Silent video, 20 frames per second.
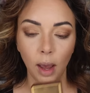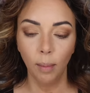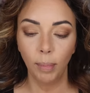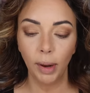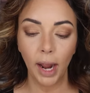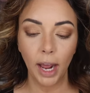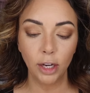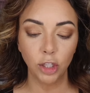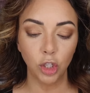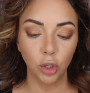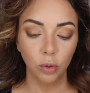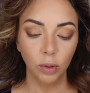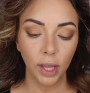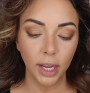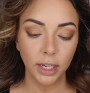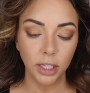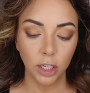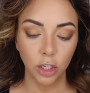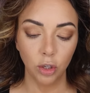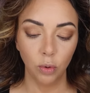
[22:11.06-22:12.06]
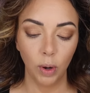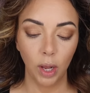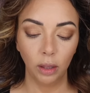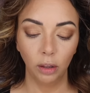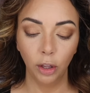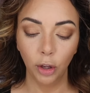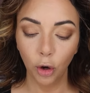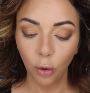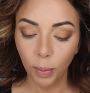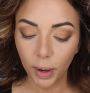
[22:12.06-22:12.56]
but I do like to do a
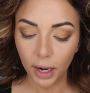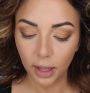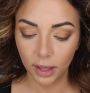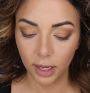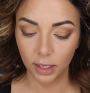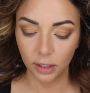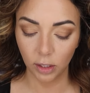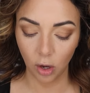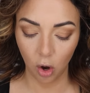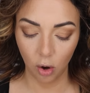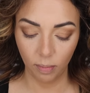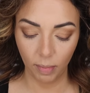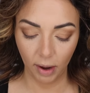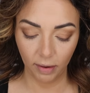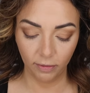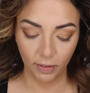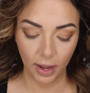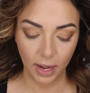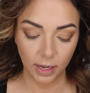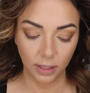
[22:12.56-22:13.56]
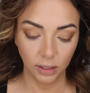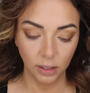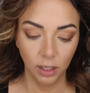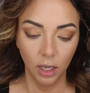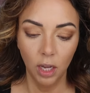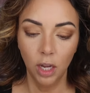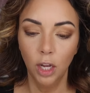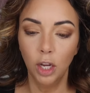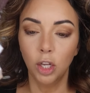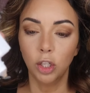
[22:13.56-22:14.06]
little bit of this on my face.
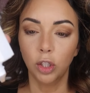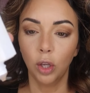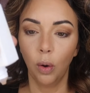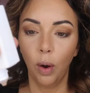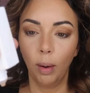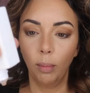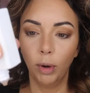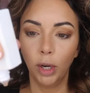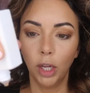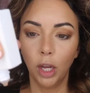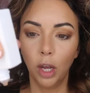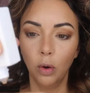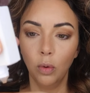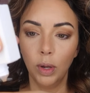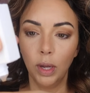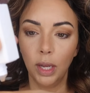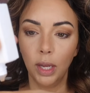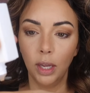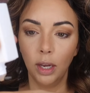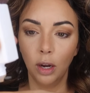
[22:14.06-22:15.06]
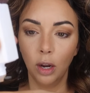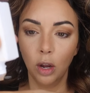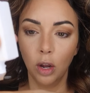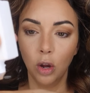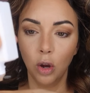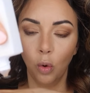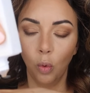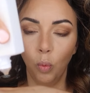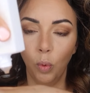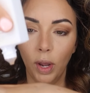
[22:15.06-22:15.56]
So I'm gonna go in
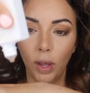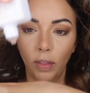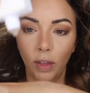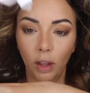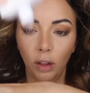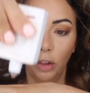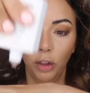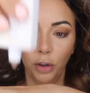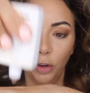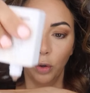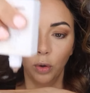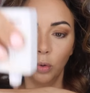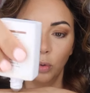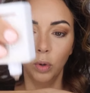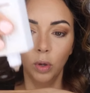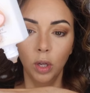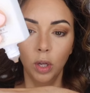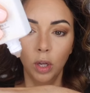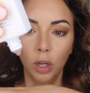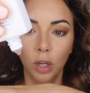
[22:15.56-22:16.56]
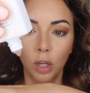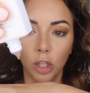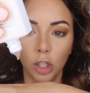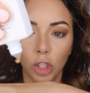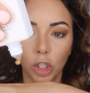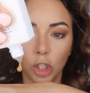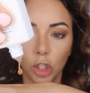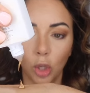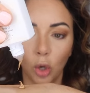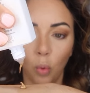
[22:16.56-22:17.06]
with a little
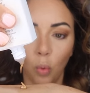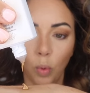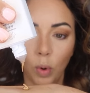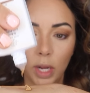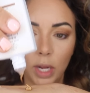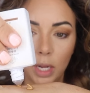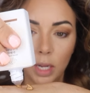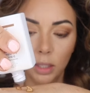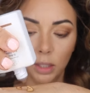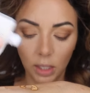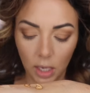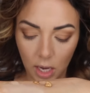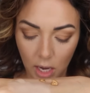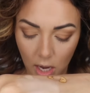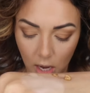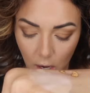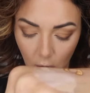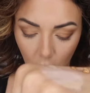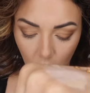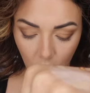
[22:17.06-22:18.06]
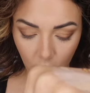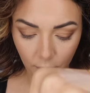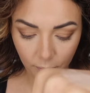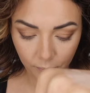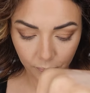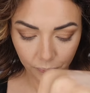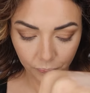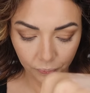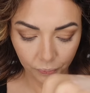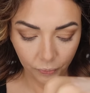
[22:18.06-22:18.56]
squeeze here,
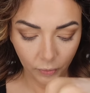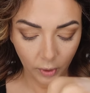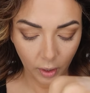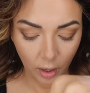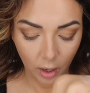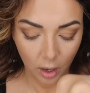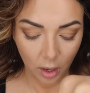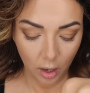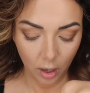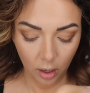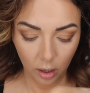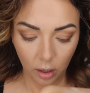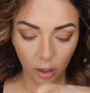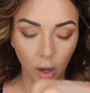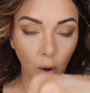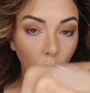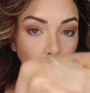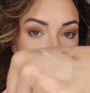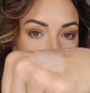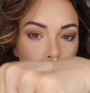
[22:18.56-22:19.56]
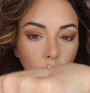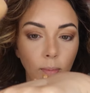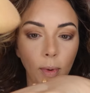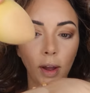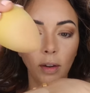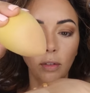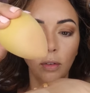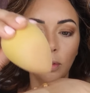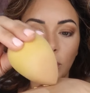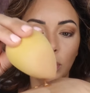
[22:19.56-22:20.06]
go in with
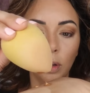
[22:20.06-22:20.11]
my